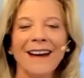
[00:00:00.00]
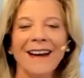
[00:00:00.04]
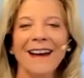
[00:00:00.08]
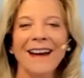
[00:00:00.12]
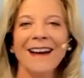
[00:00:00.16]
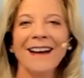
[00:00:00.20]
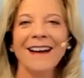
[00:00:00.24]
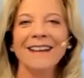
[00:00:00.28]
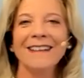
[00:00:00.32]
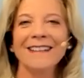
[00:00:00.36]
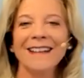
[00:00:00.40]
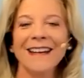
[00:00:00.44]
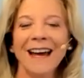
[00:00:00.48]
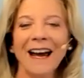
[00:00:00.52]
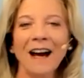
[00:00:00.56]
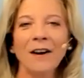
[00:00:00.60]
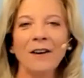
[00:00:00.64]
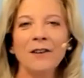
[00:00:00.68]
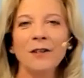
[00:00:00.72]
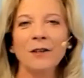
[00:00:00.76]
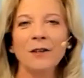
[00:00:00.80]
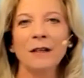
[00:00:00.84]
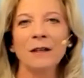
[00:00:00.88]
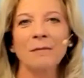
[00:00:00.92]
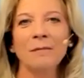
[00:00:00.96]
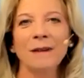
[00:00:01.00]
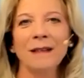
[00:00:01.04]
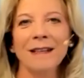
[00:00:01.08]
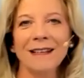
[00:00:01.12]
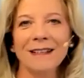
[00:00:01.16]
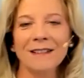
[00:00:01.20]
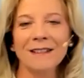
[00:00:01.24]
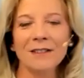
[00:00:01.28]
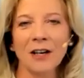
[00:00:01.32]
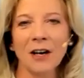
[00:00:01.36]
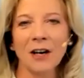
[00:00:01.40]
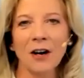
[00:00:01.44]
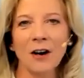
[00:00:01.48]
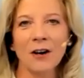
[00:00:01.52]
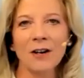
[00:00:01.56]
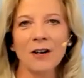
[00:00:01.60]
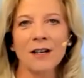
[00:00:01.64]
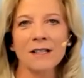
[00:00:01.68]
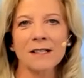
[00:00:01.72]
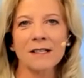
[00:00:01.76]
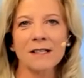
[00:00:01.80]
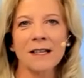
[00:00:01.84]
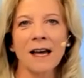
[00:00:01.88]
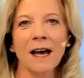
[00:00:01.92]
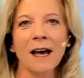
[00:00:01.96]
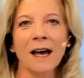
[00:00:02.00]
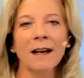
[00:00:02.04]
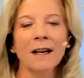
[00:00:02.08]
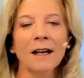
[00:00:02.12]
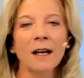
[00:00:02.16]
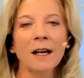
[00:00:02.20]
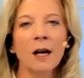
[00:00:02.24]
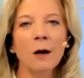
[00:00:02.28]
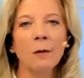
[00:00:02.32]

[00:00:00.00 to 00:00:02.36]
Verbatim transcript: and how you can begin to harness that.